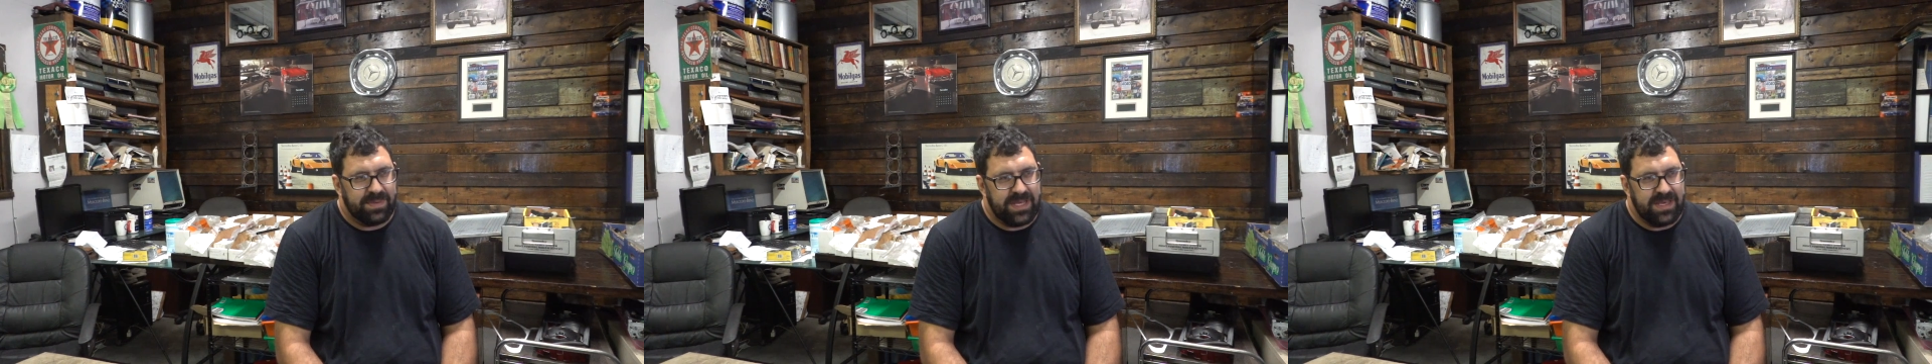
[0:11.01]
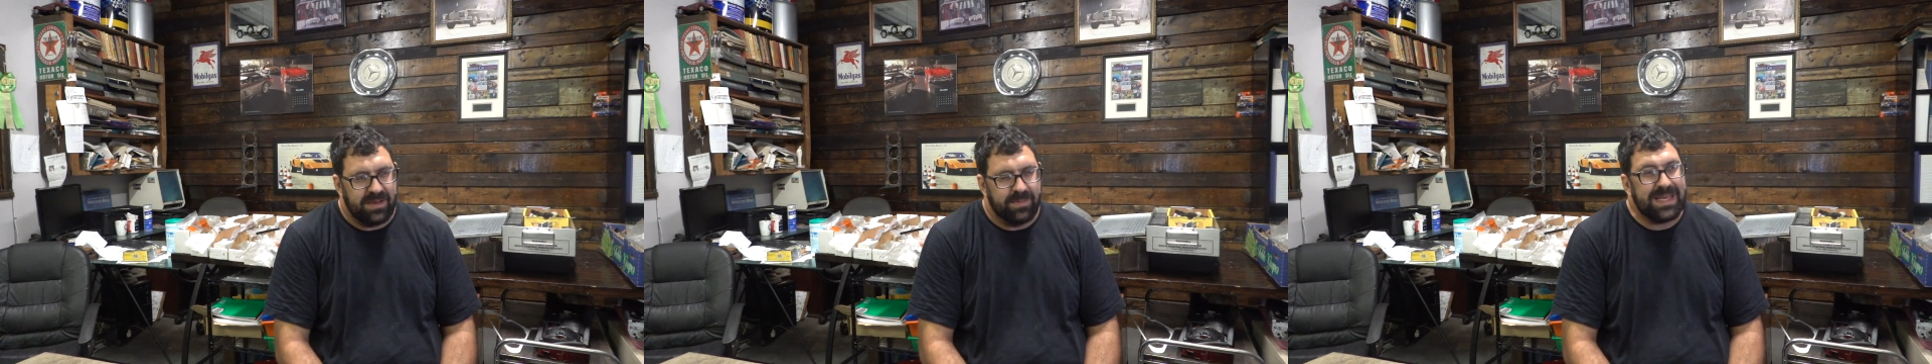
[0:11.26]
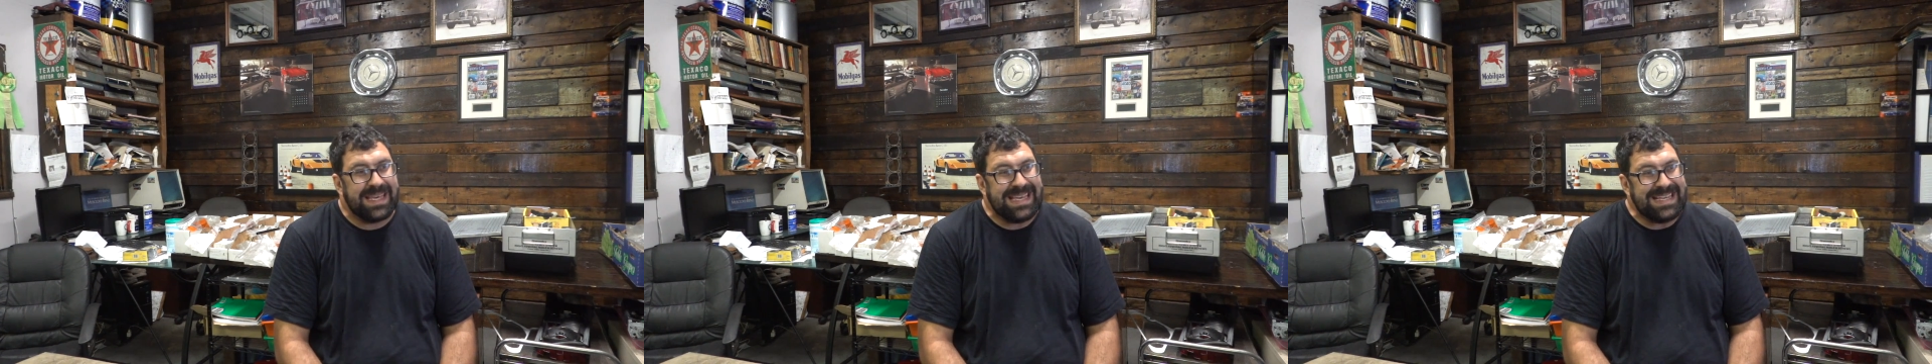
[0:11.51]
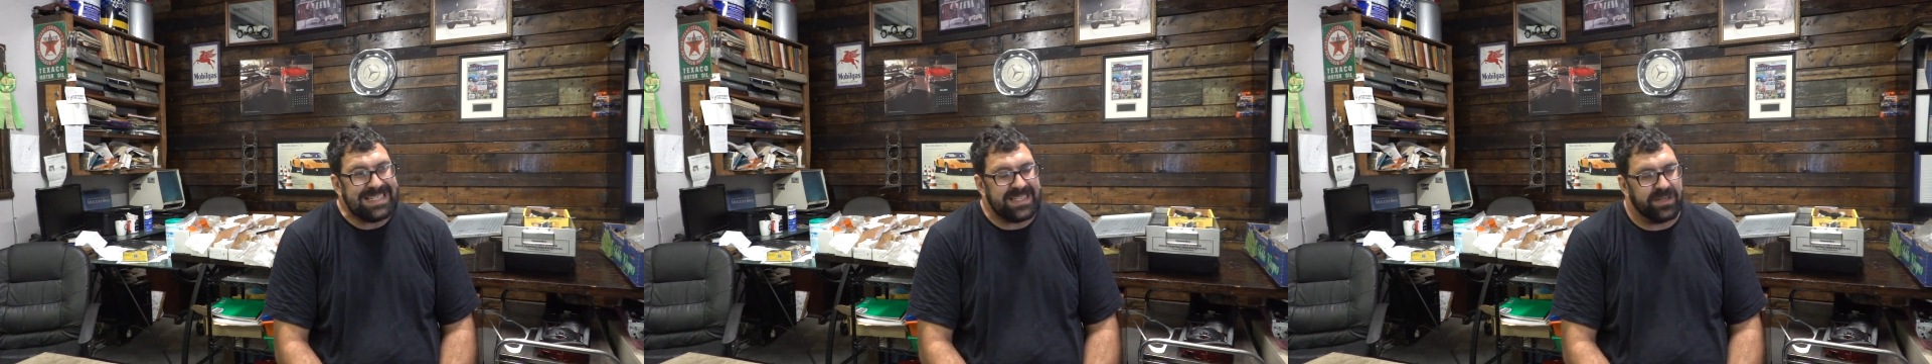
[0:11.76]
p.m.
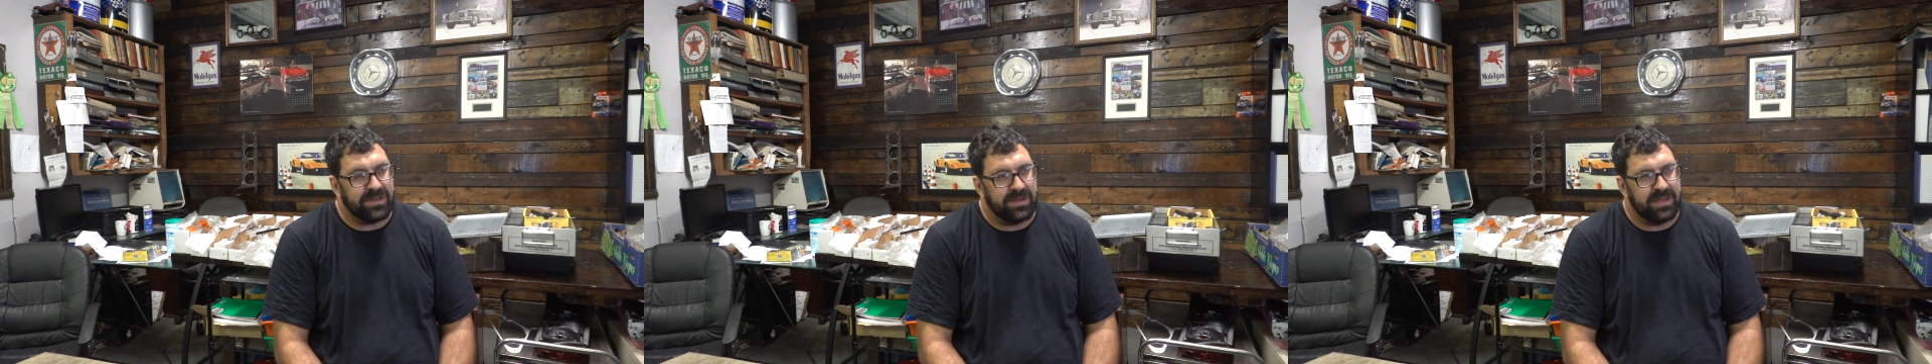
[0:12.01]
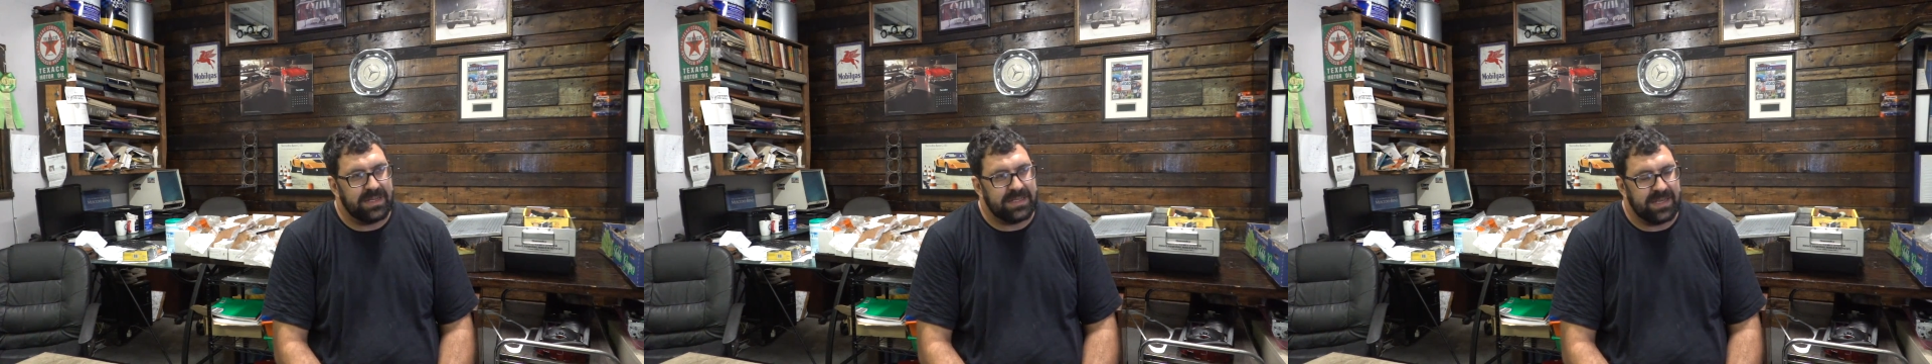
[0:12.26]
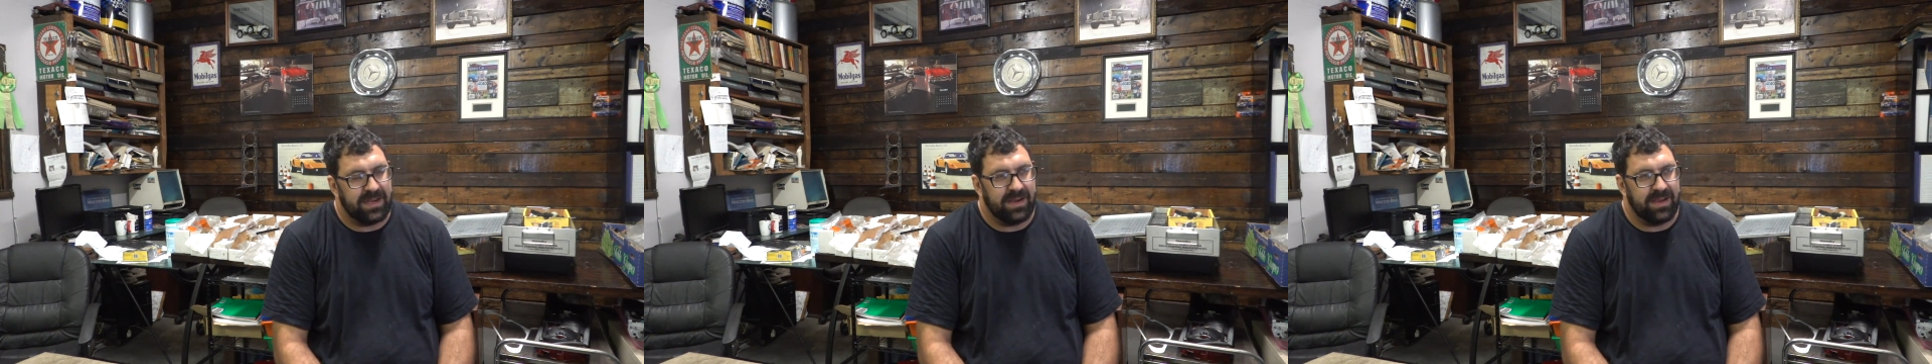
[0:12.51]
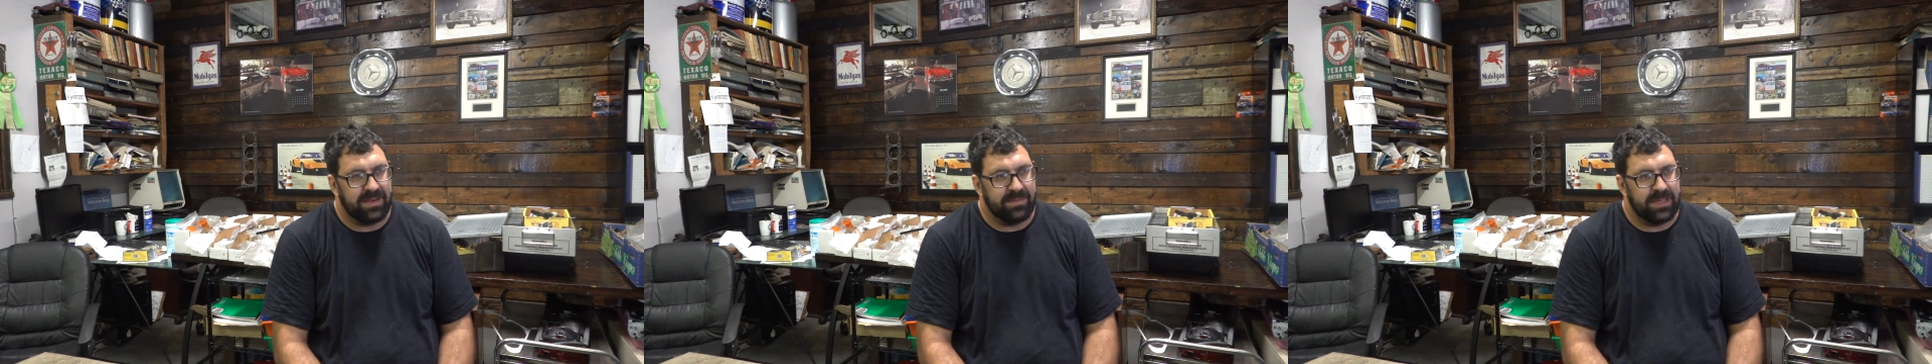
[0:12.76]
Eastern
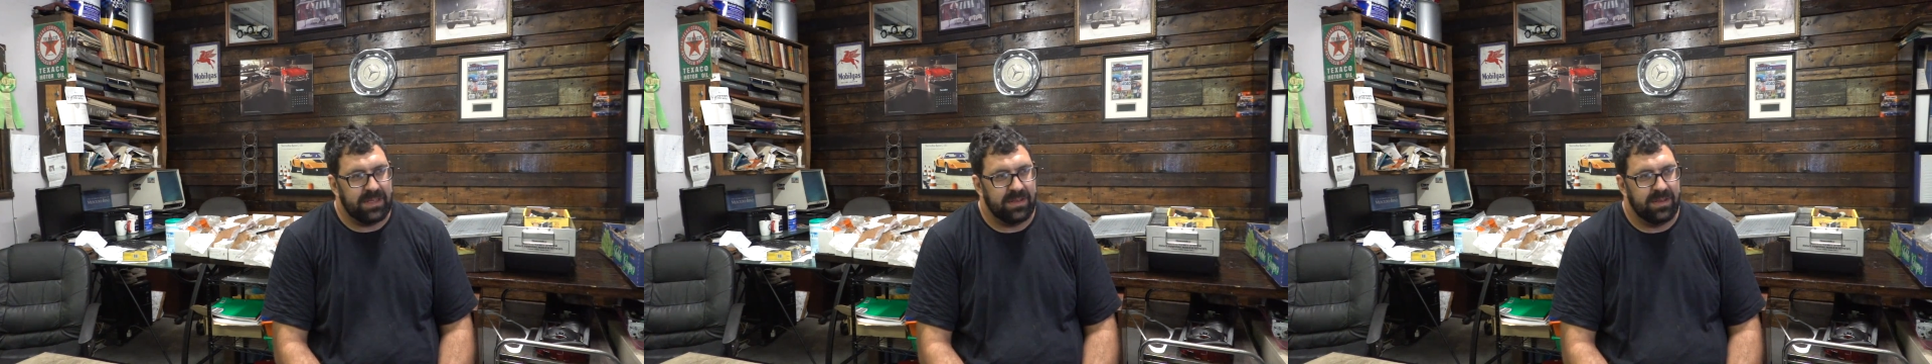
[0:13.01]
Time,